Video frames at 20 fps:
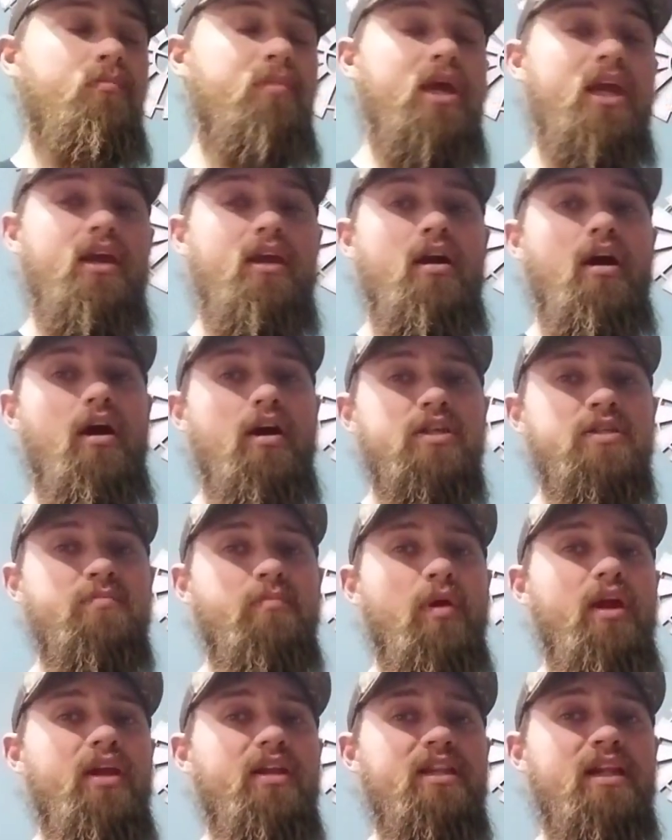pig
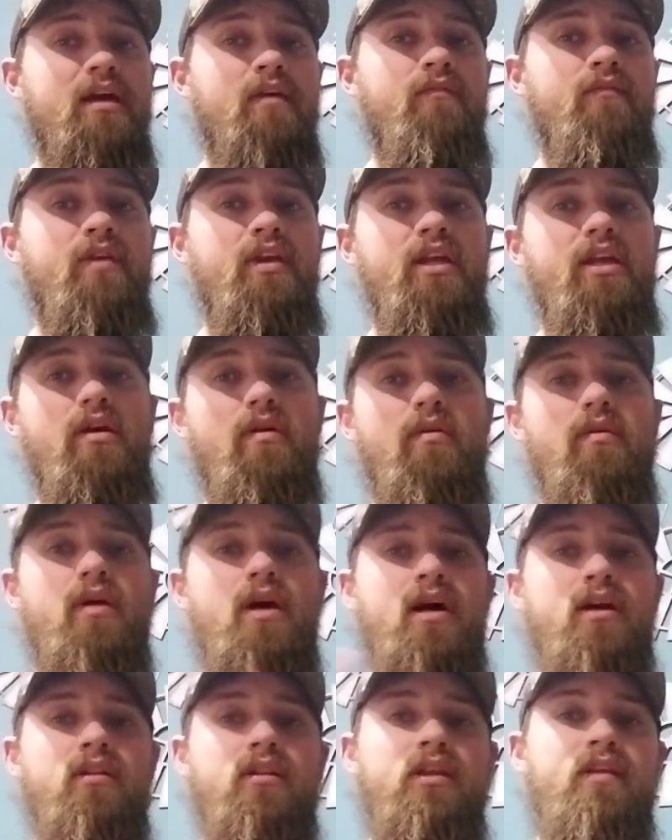cost breakdown
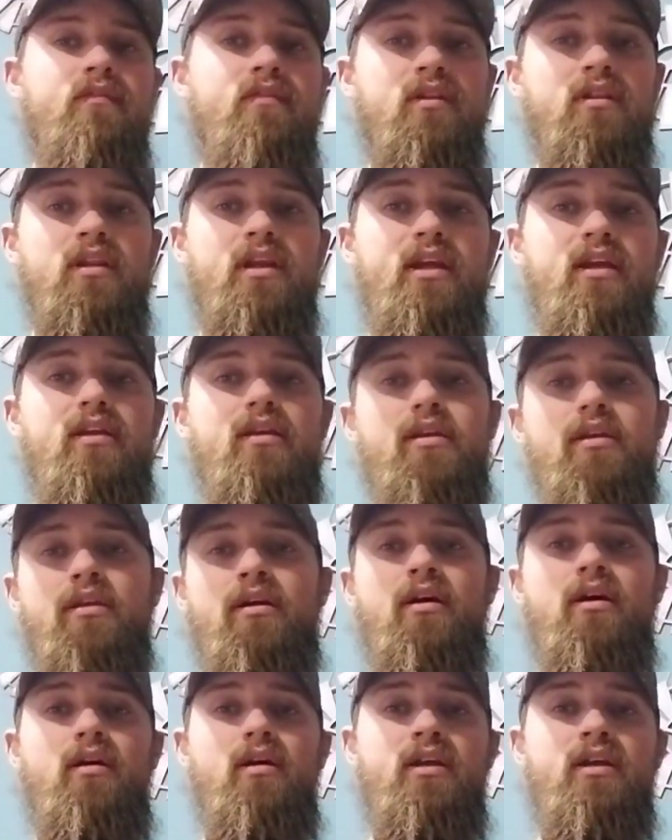video, I'll leave a link